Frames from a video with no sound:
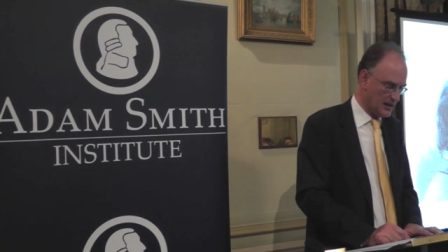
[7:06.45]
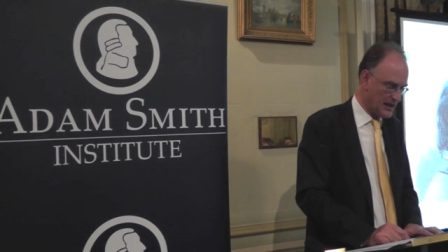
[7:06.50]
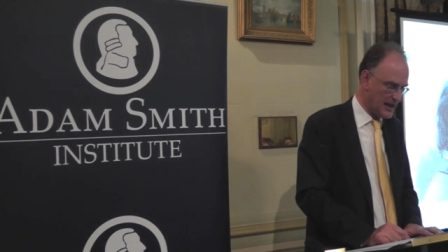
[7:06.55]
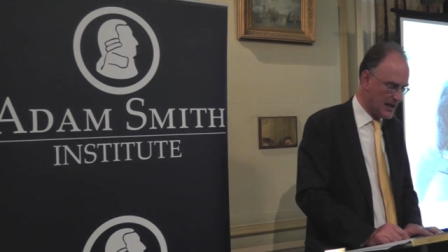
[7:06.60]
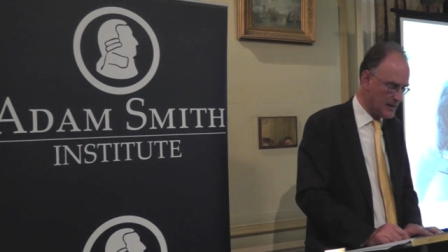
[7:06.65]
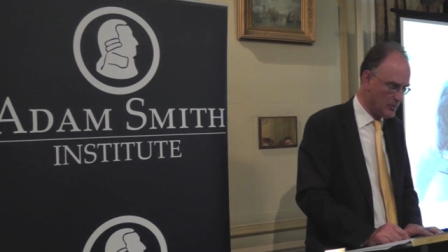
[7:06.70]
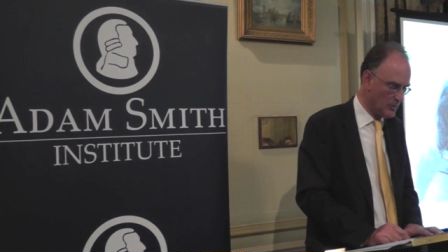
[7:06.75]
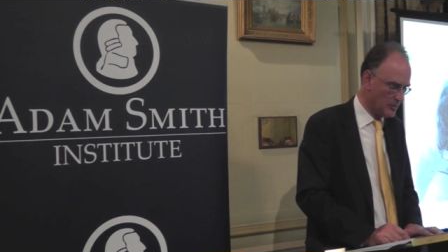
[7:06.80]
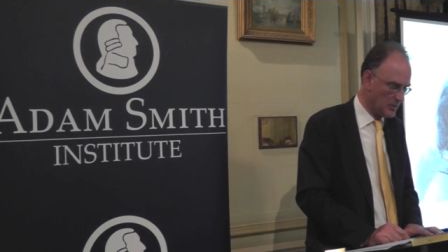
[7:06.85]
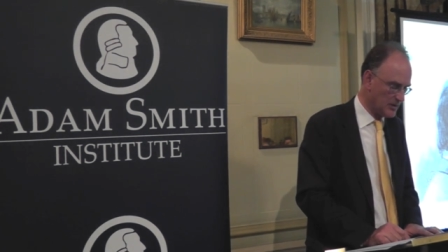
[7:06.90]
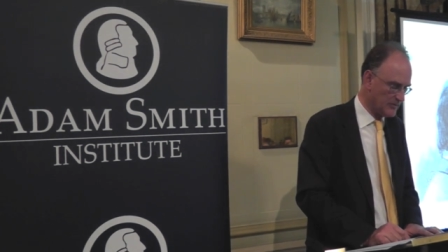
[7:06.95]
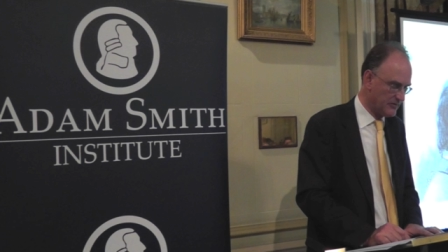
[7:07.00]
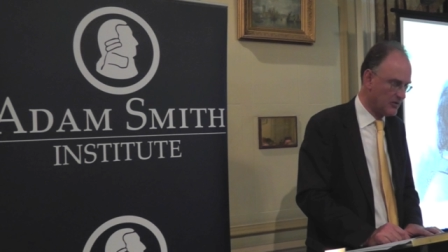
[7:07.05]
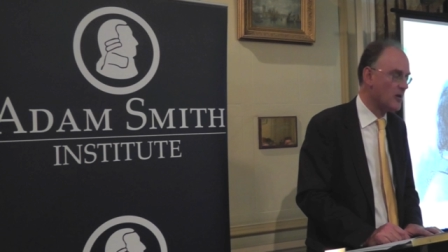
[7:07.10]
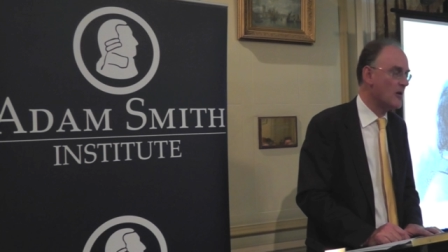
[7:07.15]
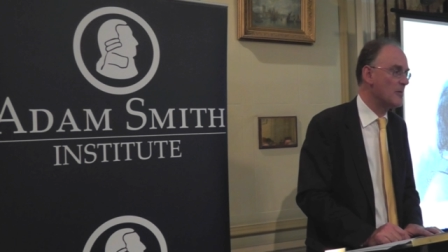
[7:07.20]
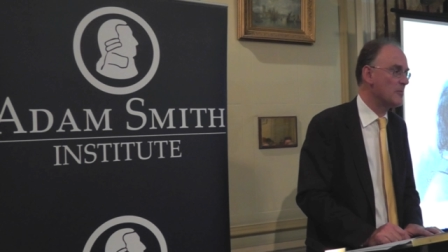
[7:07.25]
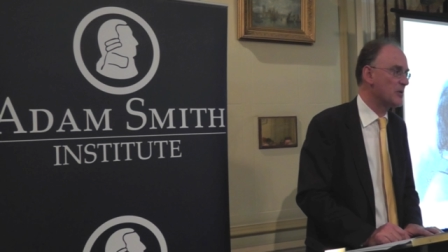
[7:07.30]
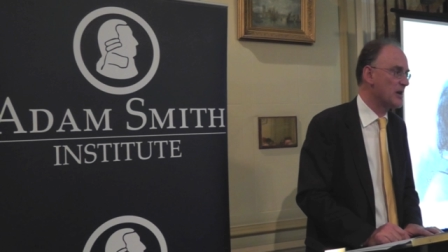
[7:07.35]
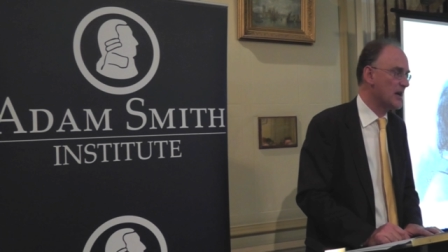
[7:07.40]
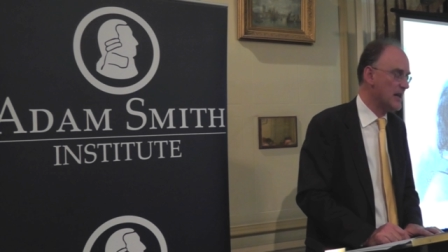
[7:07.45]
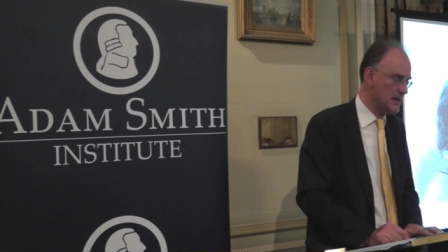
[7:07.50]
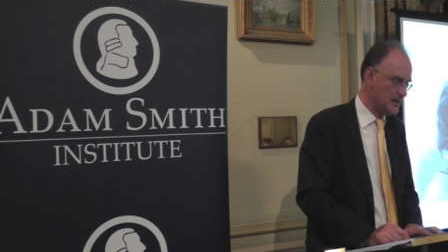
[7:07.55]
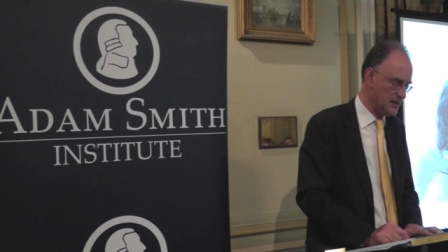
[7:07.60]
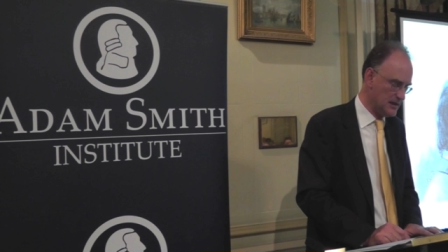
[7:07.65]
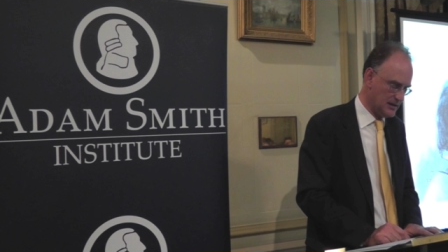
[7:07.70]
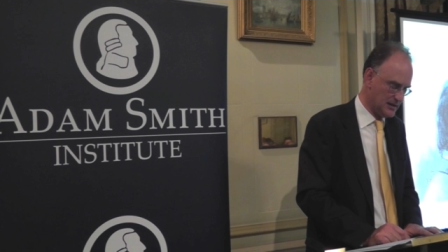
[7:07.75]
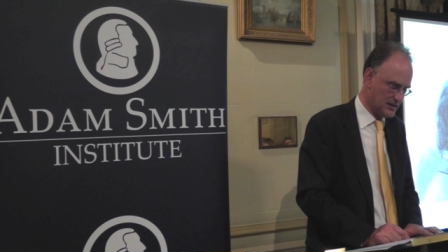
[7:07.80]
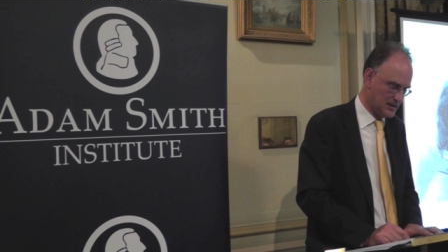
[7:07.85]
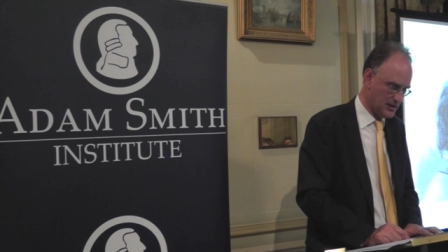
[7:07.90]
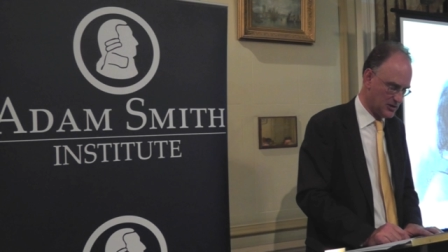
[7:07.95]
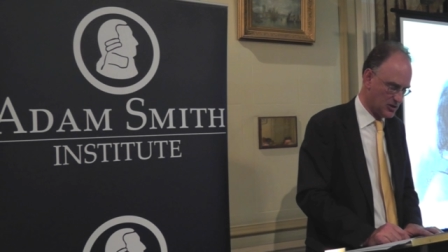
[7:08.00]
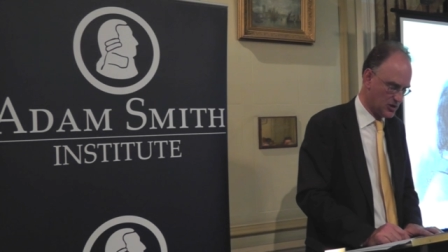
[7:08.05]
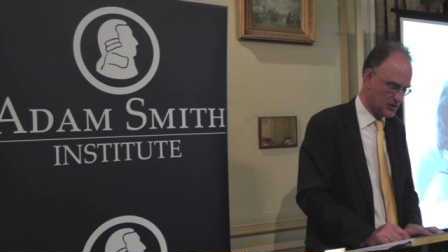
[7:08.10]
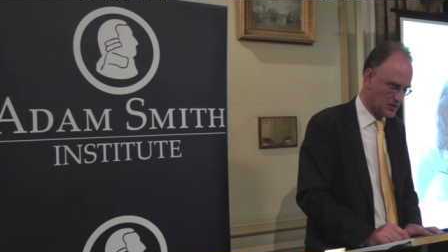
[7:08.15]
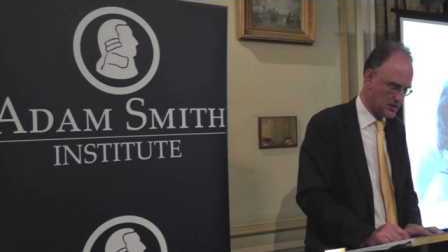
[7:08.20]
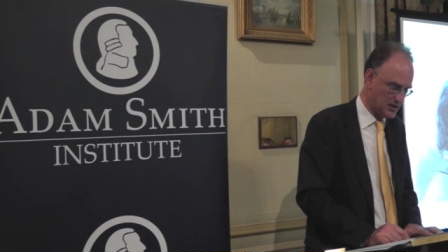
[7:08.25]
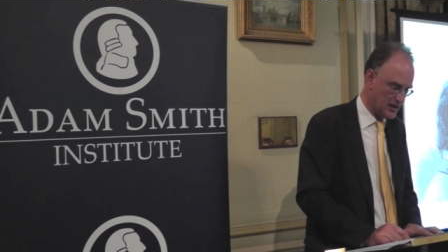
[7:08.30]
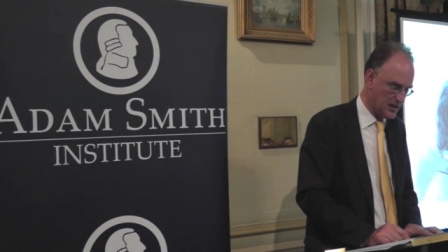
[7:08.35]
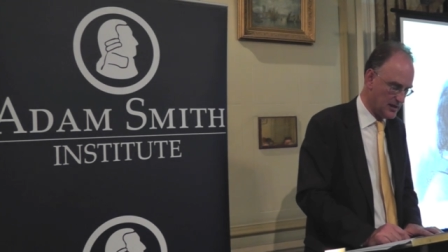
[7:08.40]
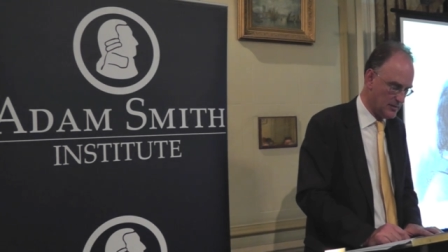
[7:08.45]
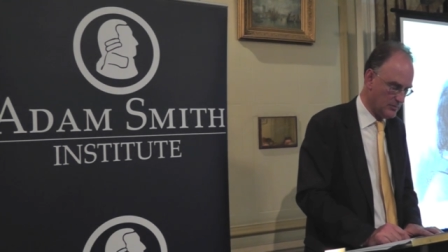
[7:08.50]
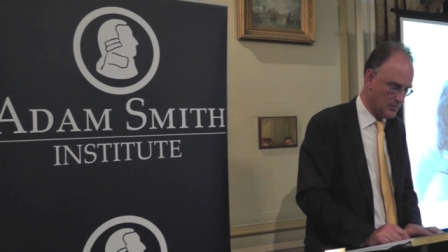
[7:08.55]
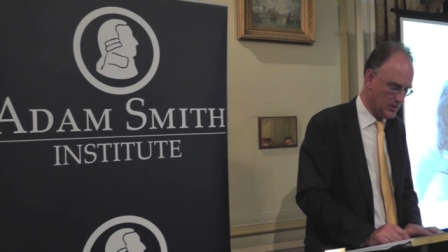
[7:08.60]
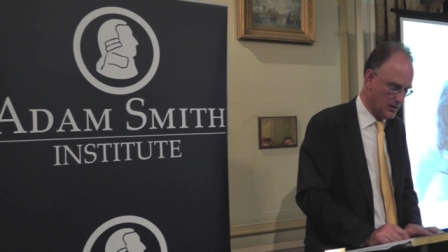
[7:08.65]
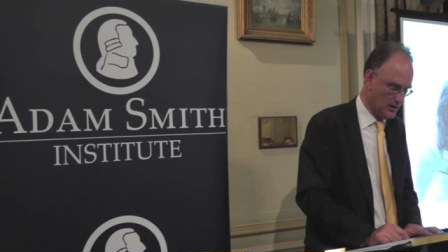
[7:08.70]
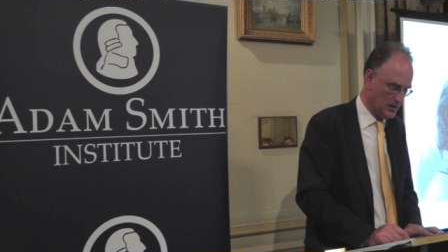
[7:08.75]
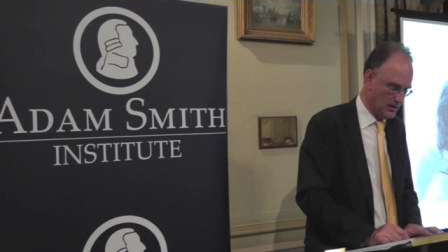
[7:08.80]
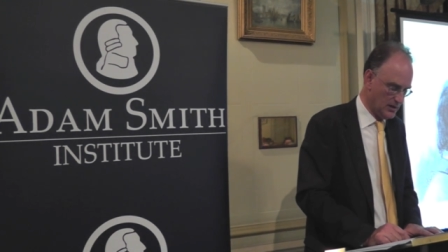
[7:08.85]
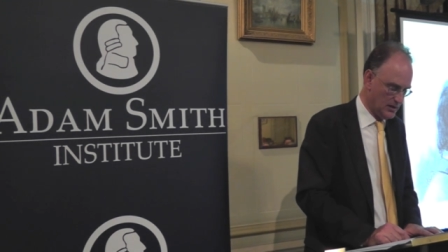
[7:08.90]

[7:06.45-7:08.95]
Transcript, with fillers: capable of comprehending such a scheme